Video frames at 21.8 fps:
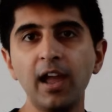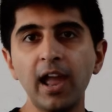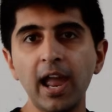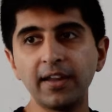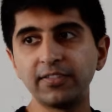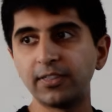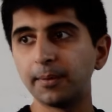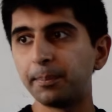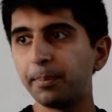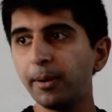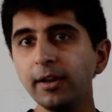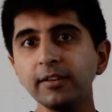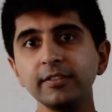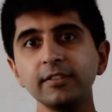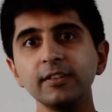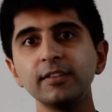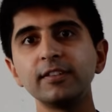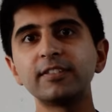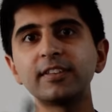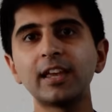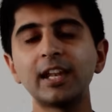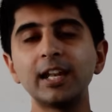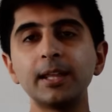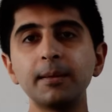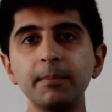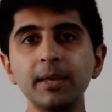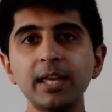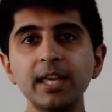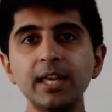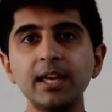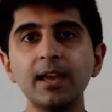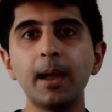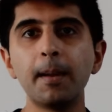If the person selling
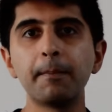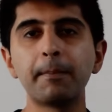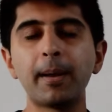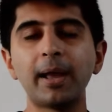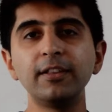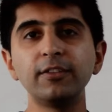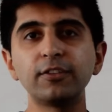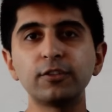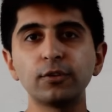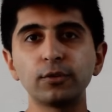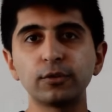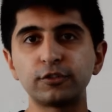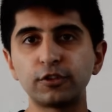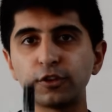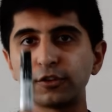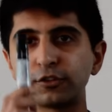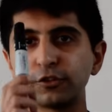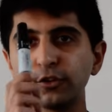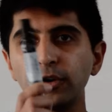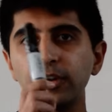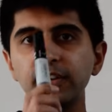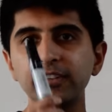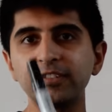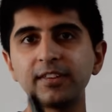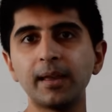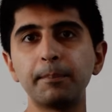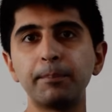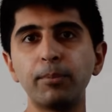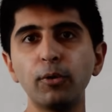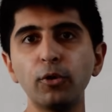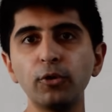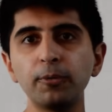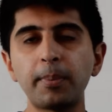me pencils does not
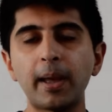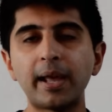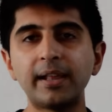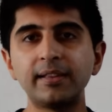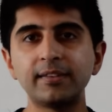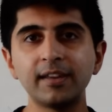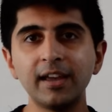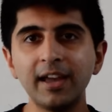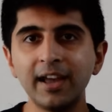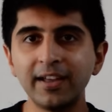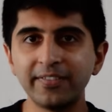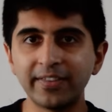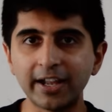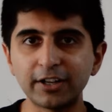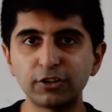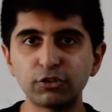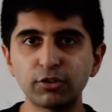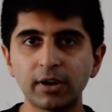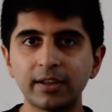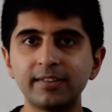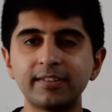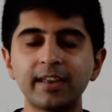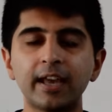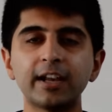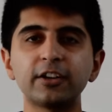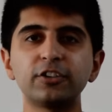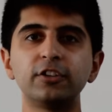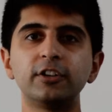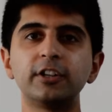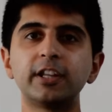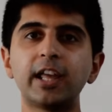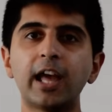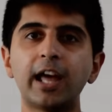accept board pens, that
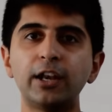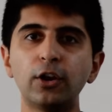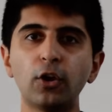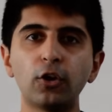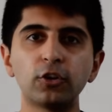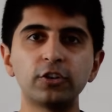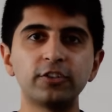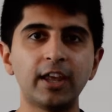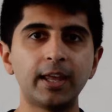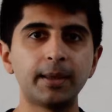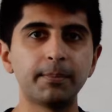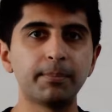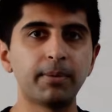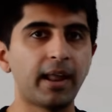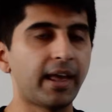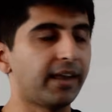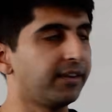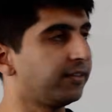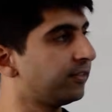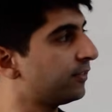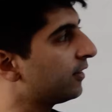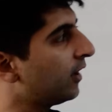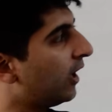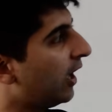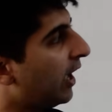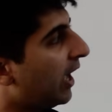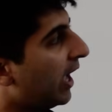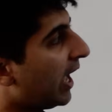transaction cannot take place.